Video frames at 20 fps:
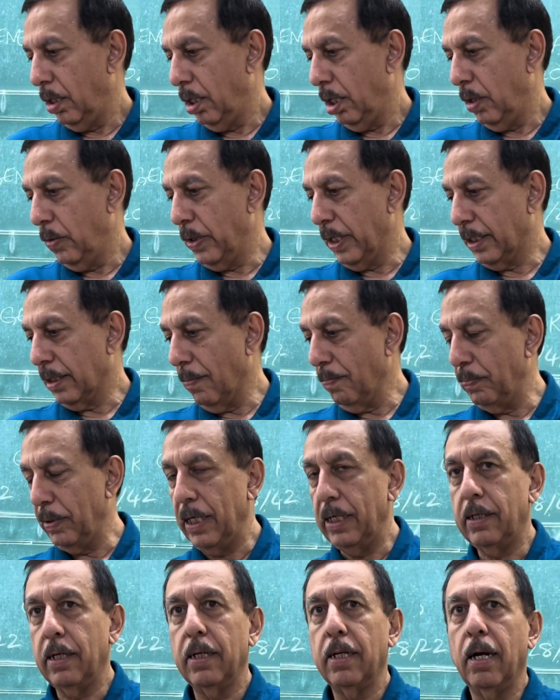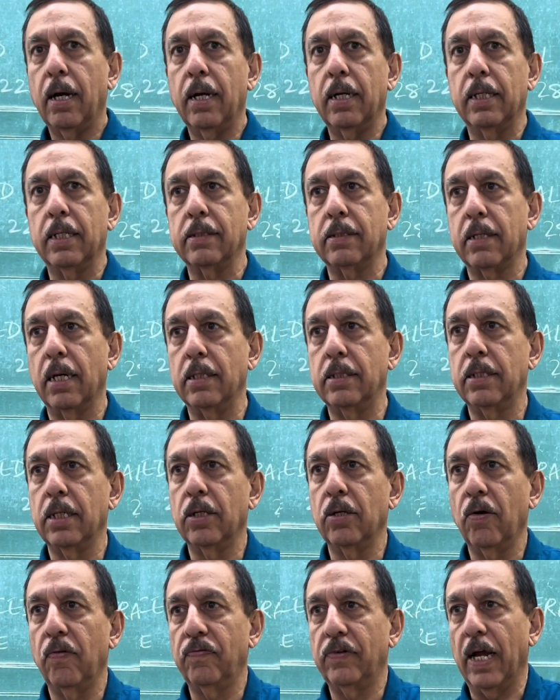we completed our
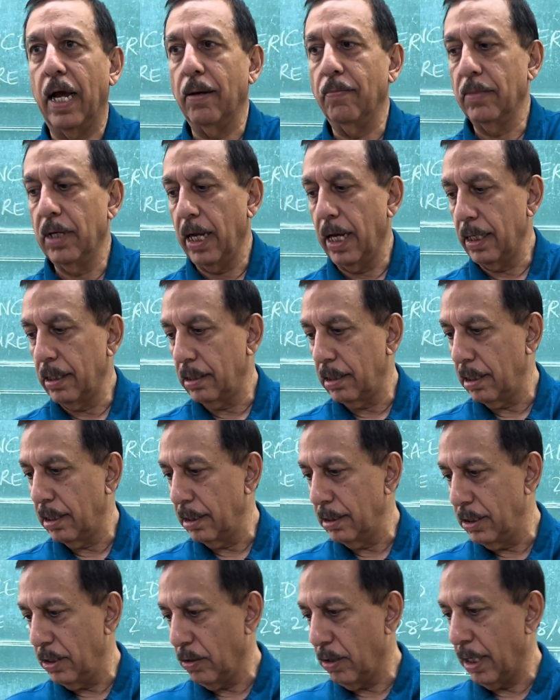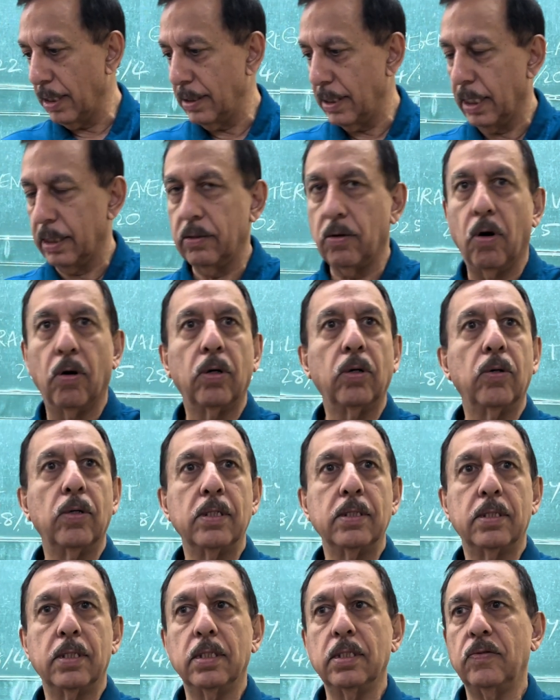discussion of time-like geodesic
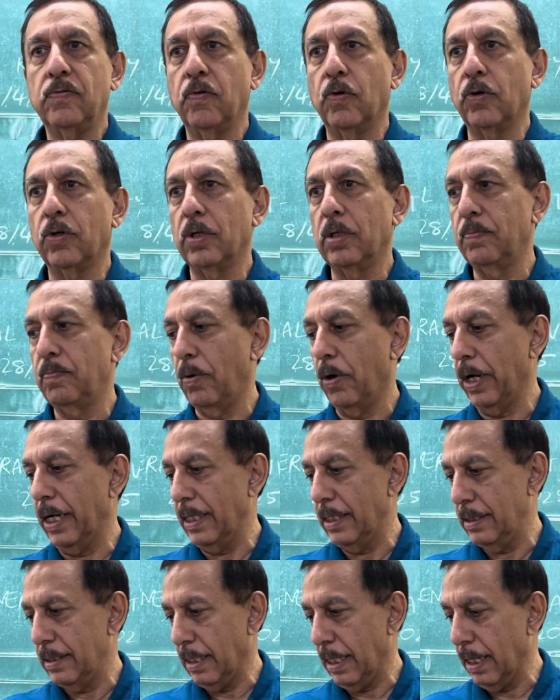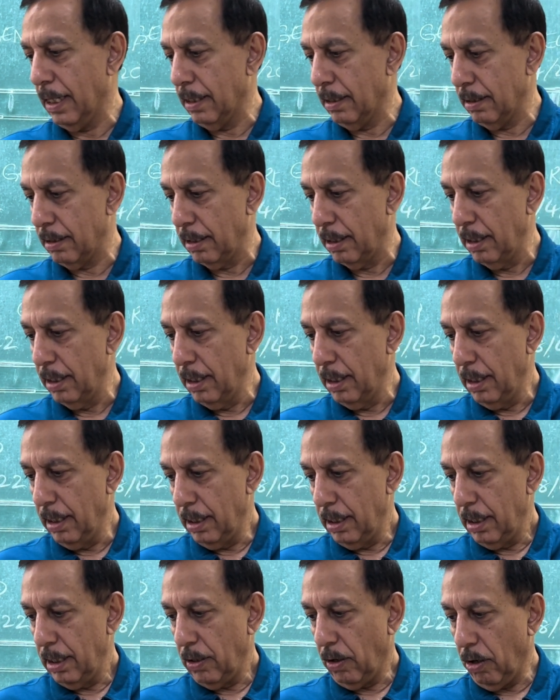congruences, focal points, and
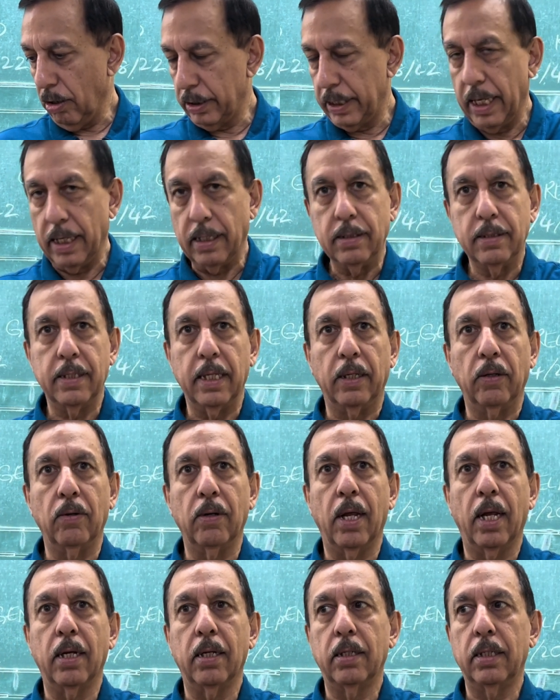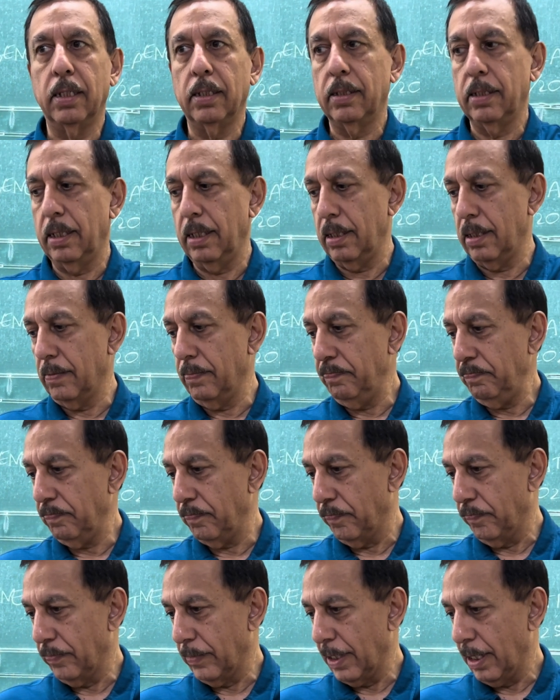Hawking's singularity theorem.
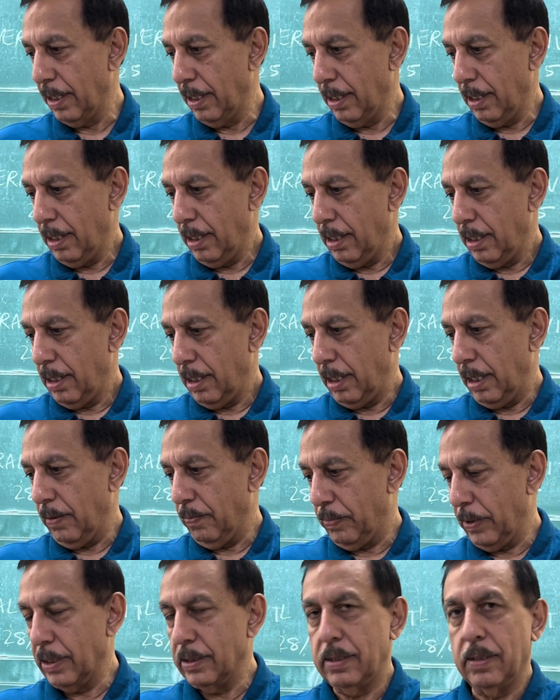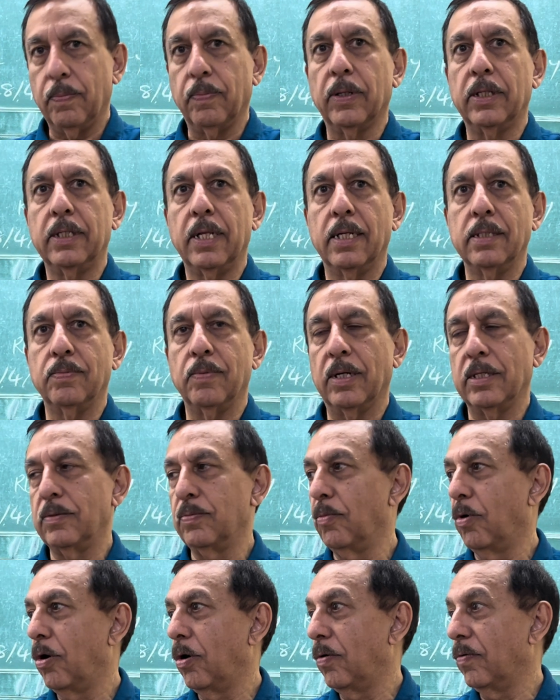In principle, there's much
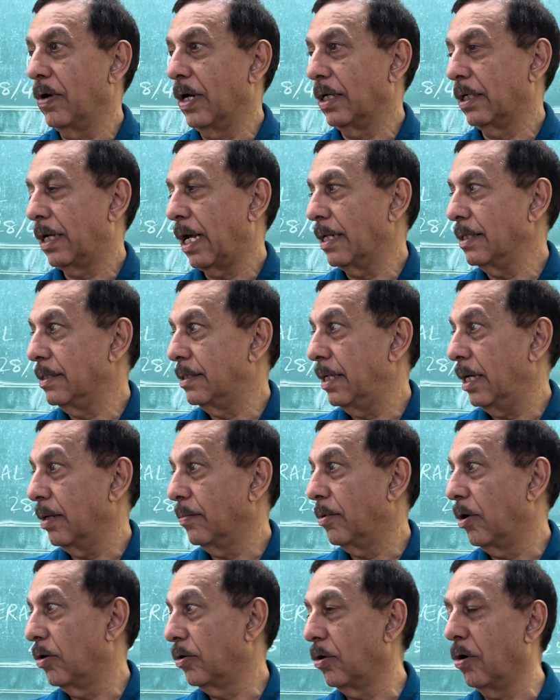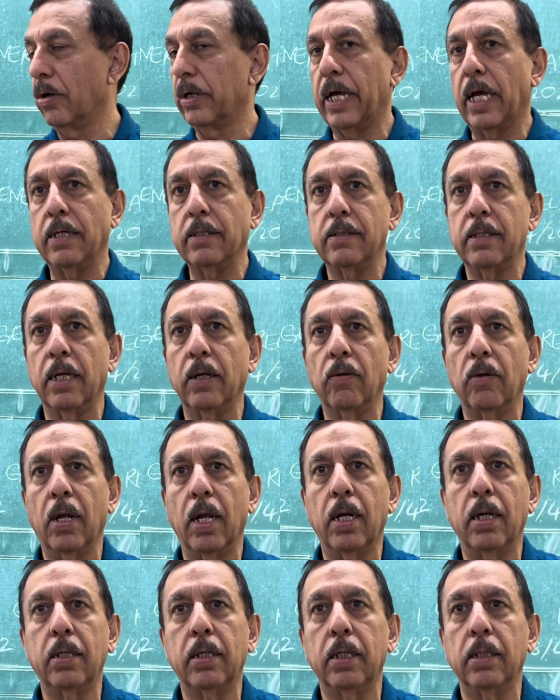more one can say about Hawking's
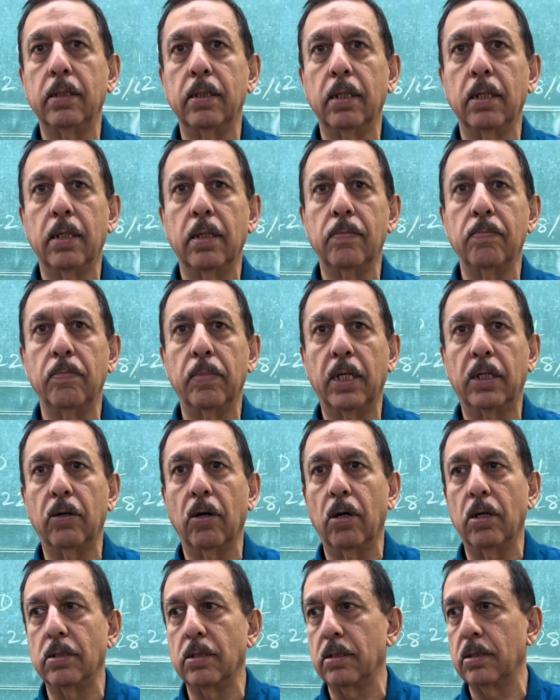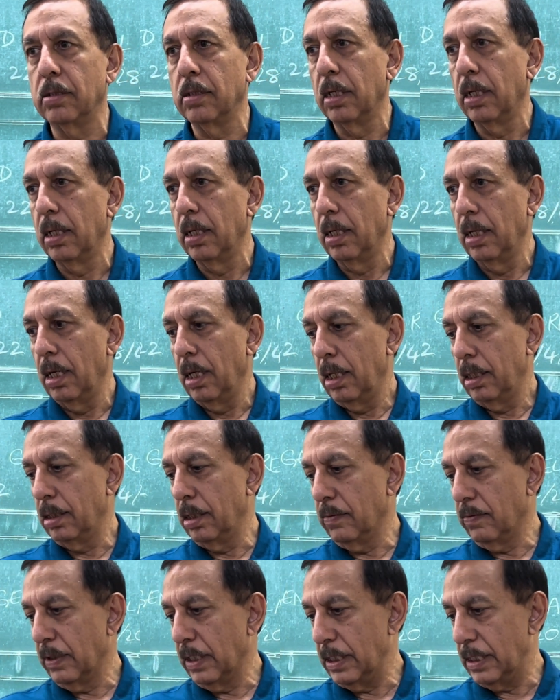singularity theorem because the
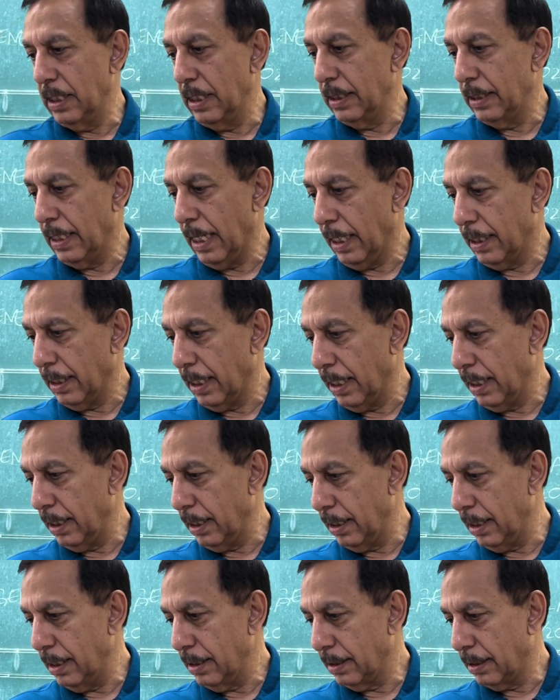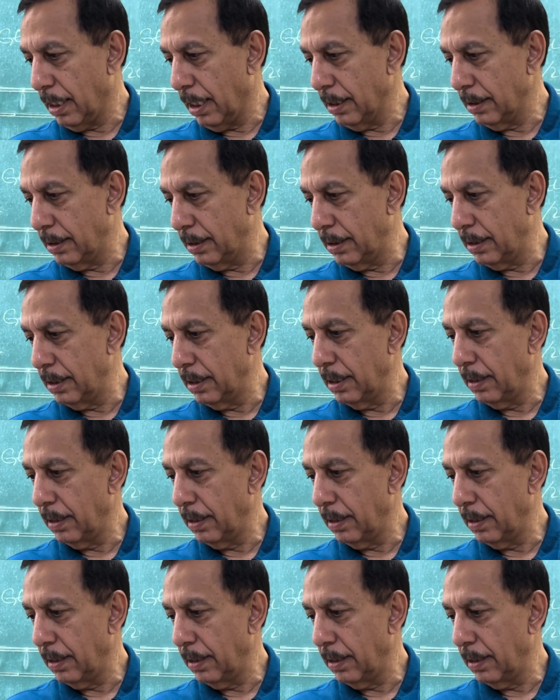version that I discussed